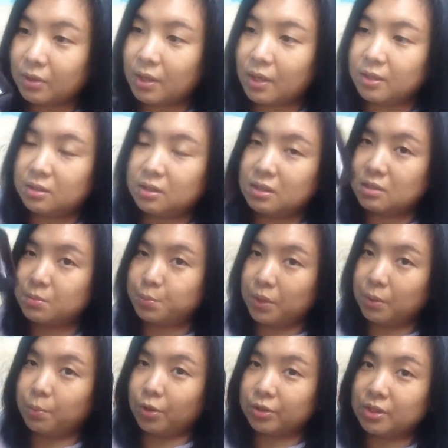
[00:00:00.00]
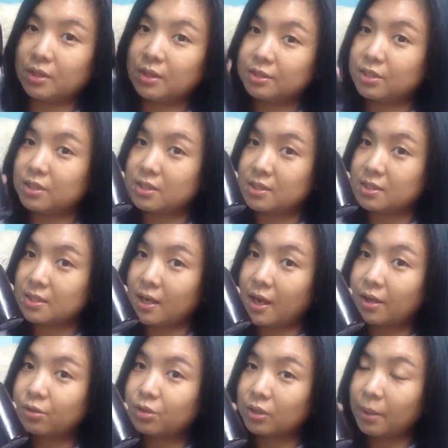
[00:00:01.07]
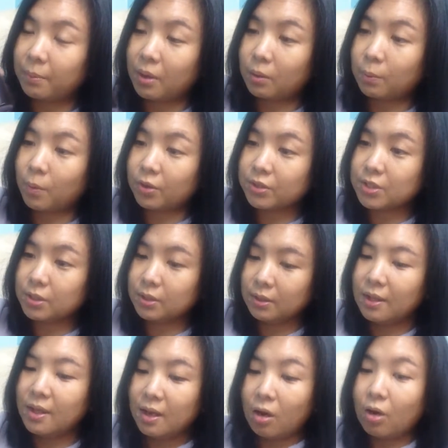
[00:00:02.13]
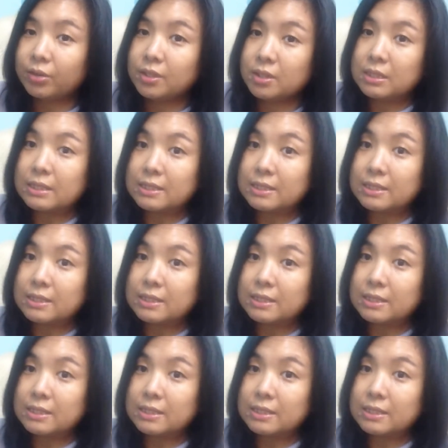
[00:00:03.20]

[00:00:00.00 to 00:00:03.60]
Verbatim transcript: like this big bottle this is a 100 ml bottle or this